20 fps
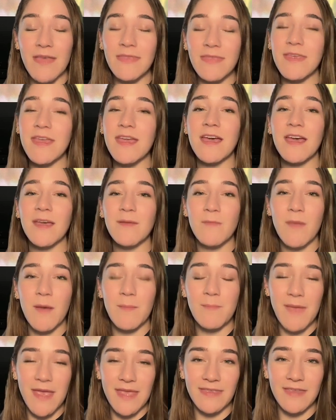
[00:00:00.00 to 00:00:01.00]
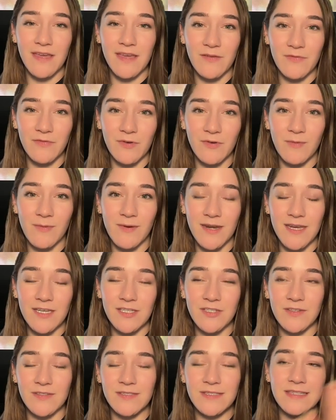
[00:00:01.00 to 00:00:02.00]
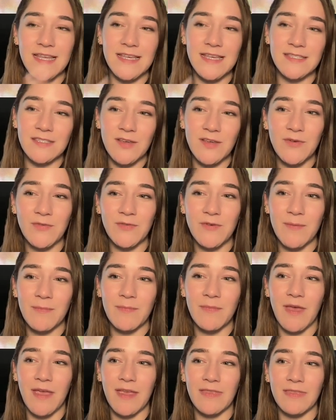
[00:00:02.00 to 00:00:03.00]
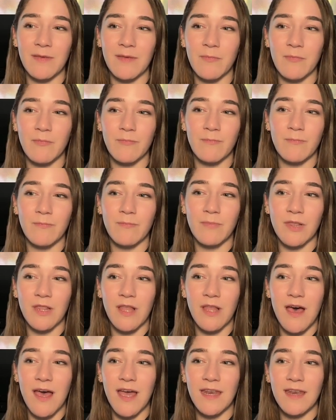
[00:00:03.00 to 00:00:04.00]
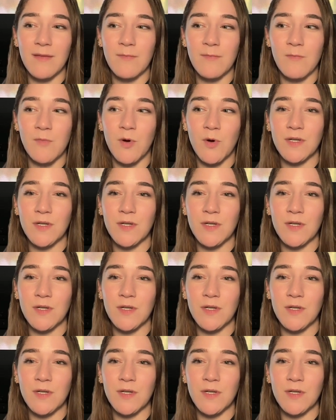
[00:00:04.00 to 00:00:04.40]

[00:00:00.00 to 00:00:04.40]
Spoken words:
I think I mainly got full body chills, less so from like the plot,